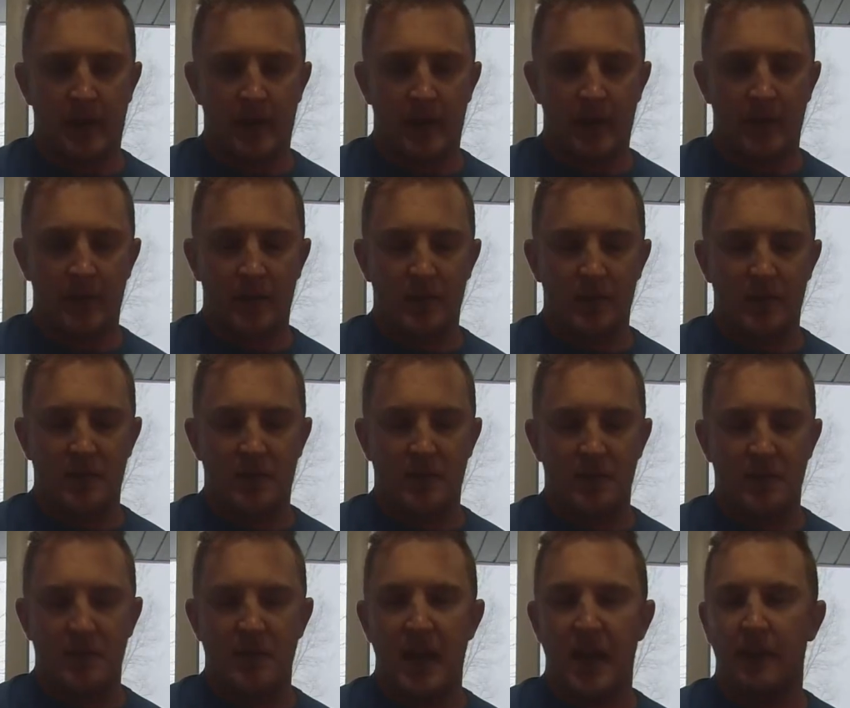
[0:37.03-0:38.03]
it
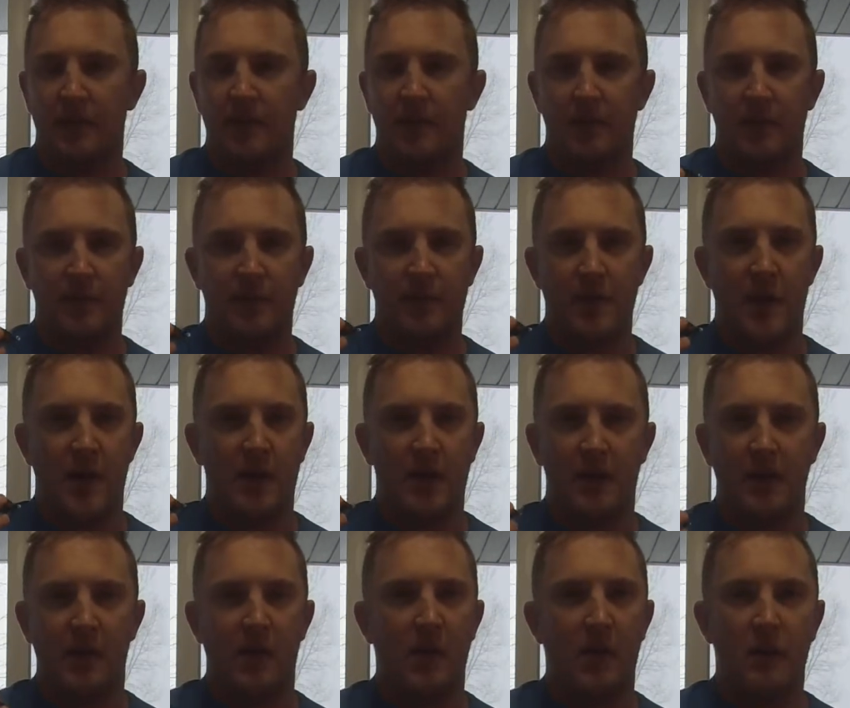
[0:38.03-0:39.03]
was made for
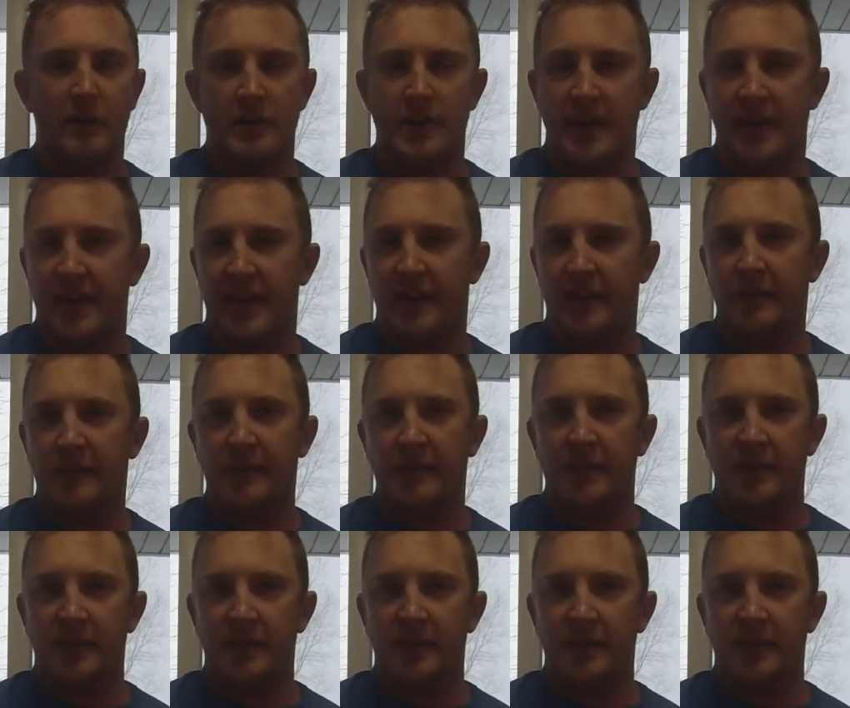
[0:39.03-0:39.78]
frogging all day.